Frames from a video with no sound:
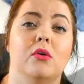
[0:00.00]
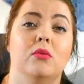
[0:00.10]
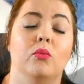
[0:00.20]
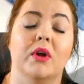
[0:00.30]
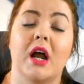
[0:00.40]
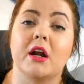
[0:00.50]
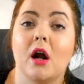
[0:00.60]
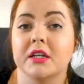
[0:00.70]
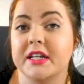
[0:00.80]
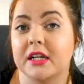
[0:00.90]
when I
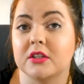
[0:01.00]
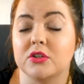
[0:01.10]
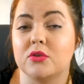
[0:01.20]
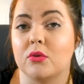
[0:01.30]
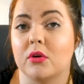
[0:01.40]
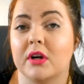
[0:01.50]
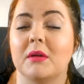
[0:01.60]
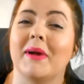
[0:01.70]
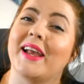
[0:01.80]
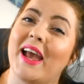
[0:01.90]
contact the store and I'm
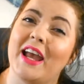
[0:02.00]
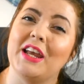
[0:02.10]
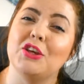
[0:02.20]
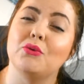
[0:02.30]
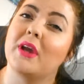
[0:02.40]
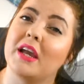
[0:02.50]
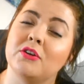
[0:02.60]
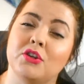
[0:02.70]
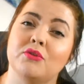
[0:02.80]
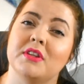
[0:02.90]
like, hey, you
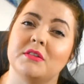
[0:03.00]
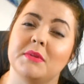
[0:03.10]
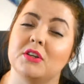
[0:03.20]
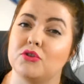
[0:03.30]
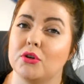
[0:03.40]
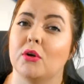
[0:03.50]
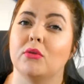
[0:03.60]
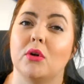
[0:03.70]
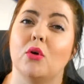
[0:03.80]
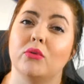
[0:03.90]
can't do this because you don't
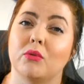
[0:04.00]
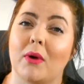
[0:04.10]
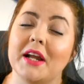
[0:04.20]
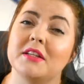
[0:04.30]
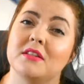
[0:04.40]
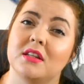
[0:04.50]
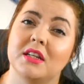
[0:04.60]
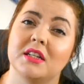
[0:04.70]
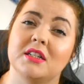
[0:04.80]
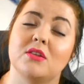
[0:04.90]
own the rights to
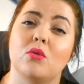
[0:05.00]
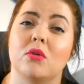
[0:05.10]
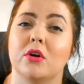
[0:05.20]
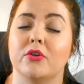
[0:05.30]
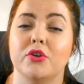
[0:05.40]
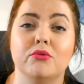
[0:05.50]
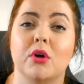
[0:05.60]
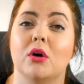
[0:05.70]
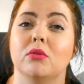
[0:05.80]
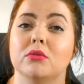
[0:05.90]
this, or you
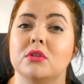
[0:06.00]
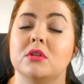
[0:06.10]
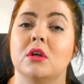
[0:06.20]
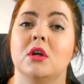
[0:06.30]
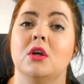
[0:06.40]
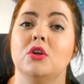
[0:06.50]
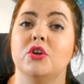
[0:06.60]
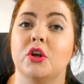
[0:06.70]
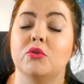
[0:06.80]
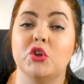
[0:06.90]
don't,
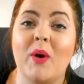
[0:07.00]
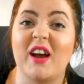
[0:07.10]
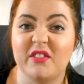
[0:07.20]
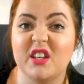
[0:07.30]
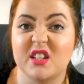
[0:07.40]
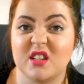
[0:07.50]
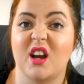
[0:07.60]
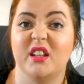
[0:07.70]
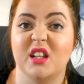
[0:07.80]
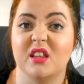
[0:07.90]
you have to
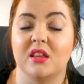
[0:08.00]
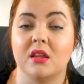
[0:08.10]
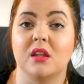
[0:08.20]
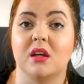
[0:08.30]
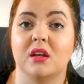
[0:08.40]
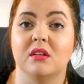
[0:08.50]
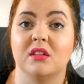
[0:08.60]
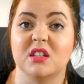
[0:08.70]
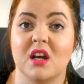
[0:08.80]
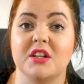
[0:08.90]
design the
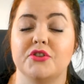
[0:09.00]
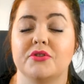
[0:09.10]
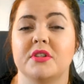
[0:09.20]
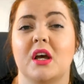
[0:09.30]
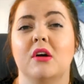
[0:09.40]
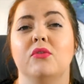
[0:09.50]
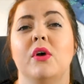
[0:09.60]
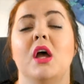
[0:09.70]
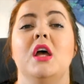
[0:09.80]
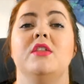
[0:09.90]
designs yourself,
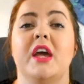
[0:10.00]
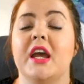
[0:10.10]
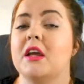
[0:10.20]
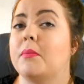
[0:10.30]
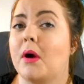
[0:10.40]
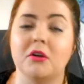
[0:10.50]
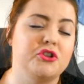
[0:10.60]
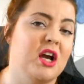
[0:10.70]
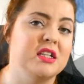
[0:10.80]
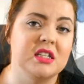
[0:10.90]
they
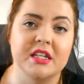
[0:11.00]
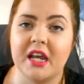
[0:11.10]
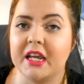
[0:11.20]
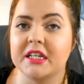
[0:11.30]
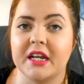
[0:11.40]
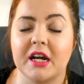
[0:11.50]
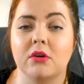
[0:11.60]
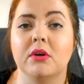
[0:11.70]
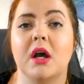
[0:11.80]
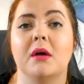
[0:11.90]
apologize and they take it
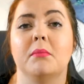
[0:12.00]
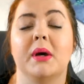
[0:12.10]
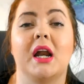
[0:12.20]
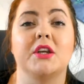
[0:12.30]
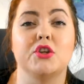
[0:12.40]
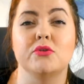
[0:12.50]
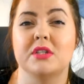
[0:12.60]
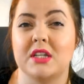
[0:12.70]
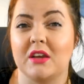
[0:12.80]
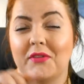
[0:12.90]
down. But I do
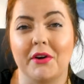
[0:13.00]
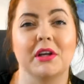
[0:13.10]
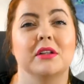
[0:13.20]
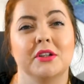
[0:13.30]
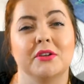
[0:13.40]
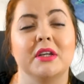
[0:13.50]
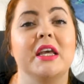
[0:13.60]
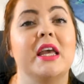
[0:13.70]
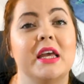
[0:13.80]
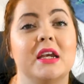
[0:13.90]
state very
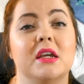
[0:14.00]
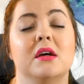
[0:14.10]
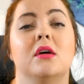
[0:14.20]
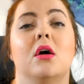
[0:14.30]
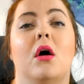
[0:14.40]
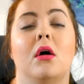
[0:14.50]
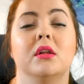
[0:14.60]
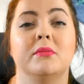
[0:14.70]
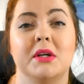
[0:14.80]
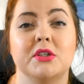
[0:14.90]
clearly in all
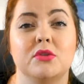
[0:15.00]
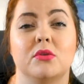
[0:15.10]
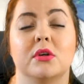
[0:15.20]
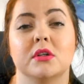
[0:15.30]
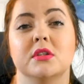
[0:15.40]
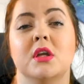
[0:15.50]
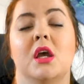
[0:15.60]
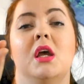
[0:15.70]
of my stores,